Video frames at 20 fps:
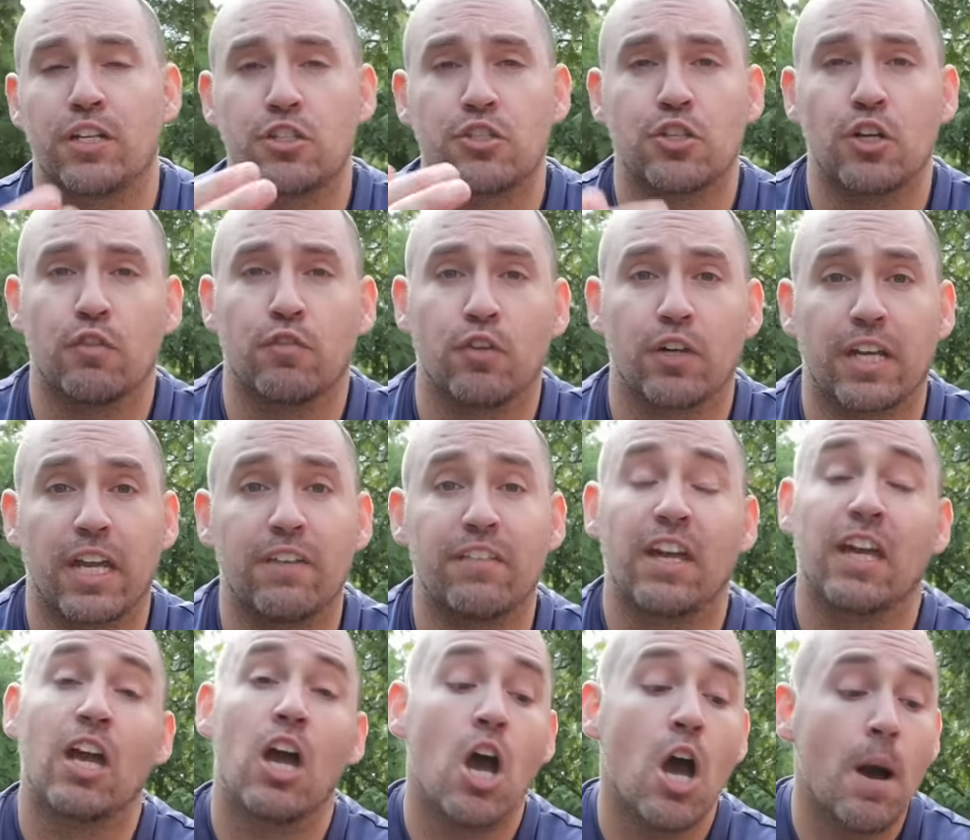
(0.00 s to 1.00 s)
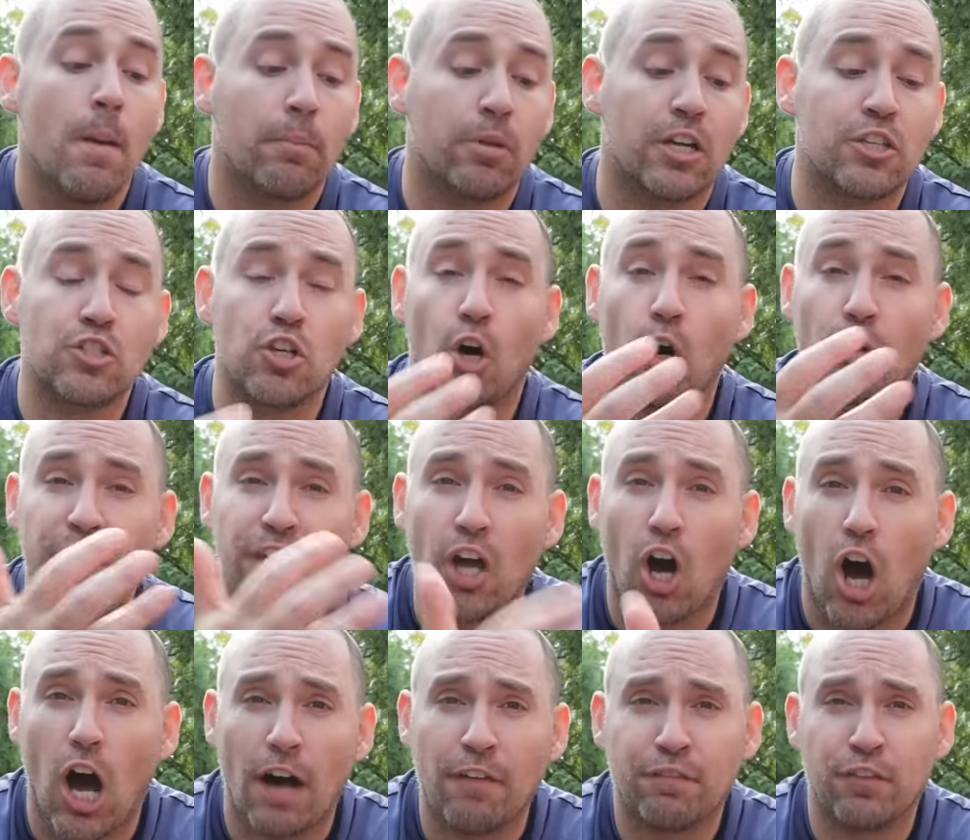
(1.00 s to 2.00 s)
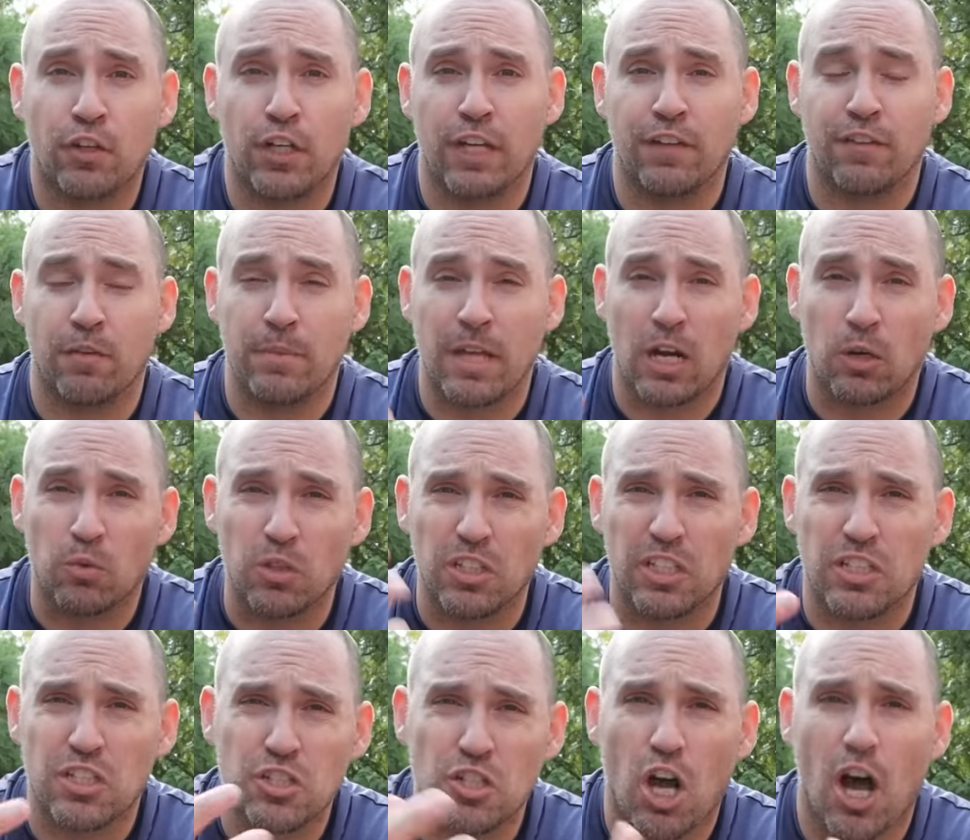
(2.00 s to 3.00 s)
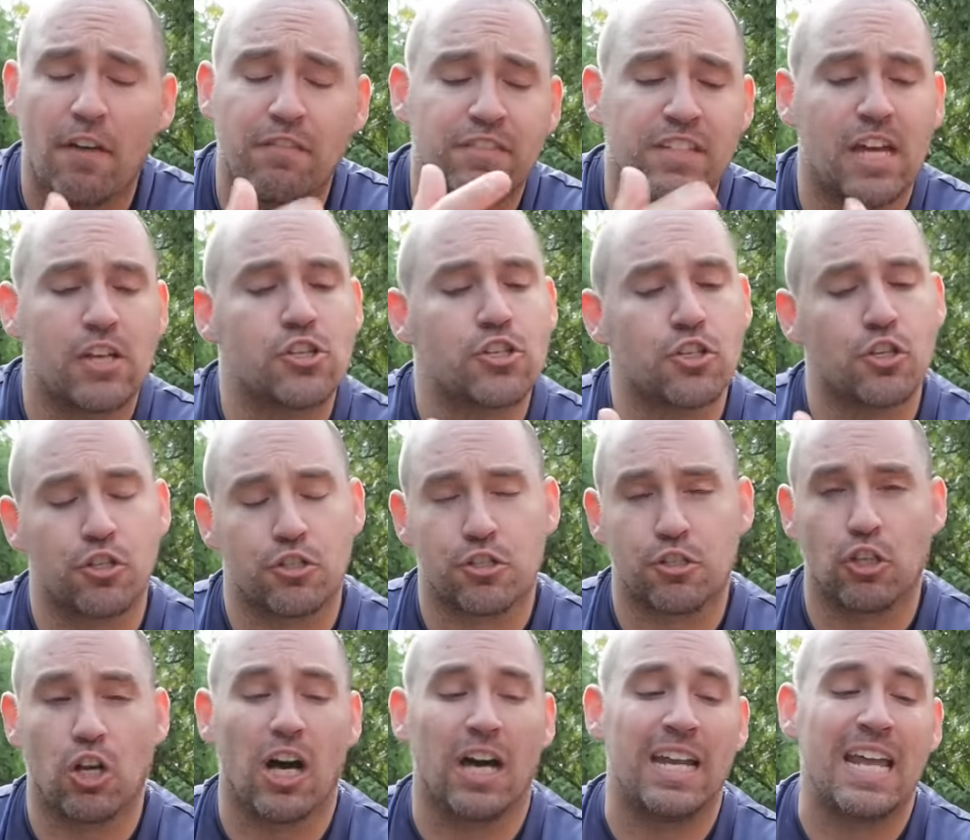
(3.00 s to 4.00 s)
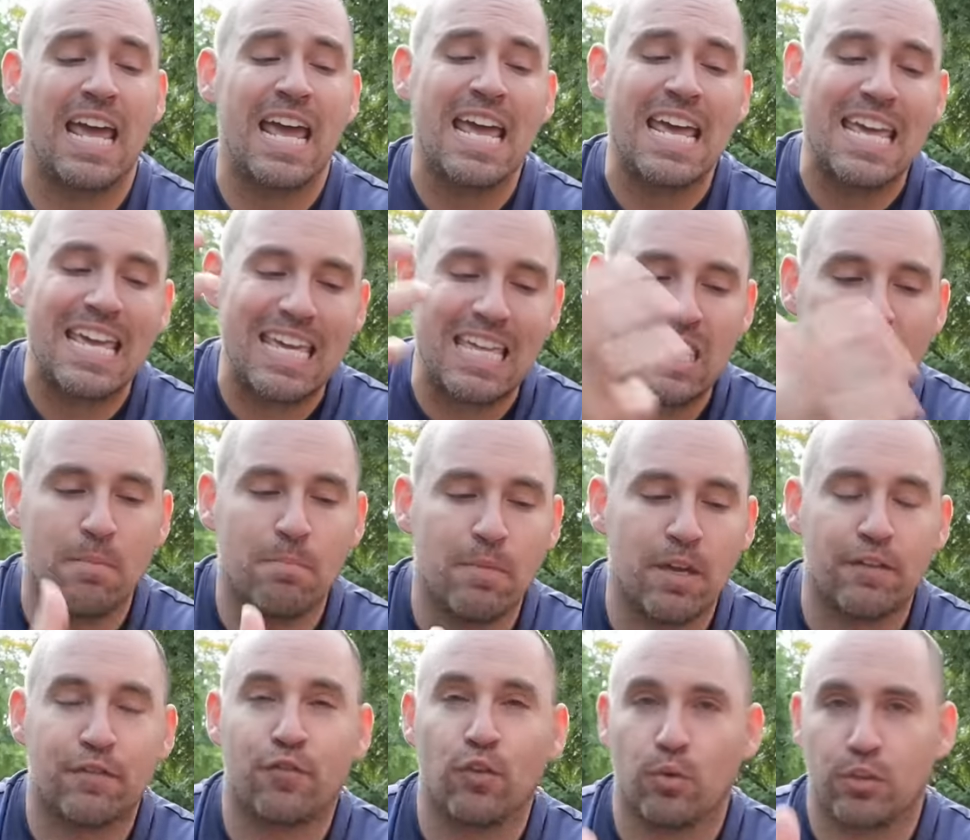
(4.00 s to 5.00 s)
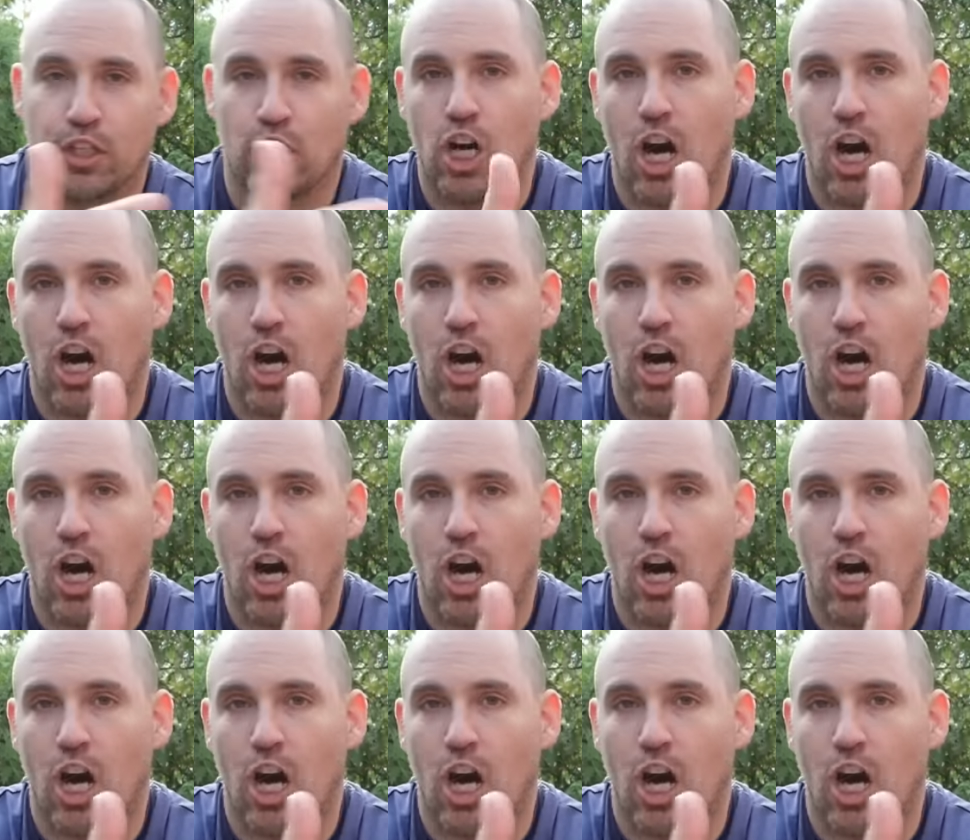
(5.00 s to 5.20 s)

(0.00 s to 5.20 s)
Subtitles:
is so forgiving, plus all the offloading from that really soft dense cushion in the midfoot with the